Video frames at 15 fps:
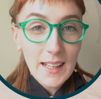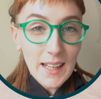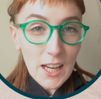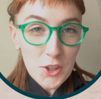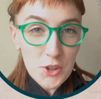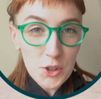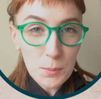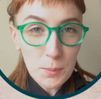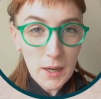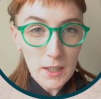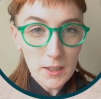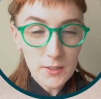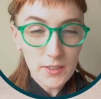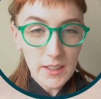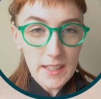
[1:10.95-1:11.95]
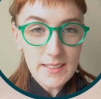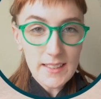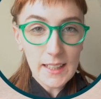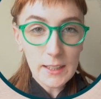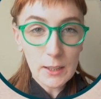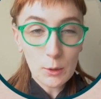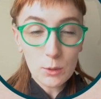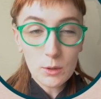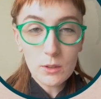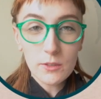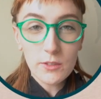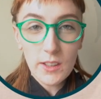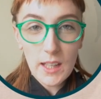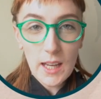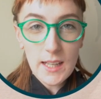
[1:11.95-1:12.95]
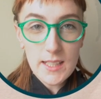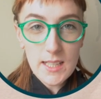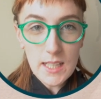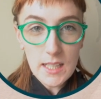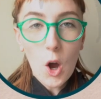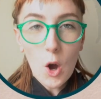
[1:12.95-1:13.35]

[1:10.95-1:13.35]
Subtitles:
National park fees and local VAT.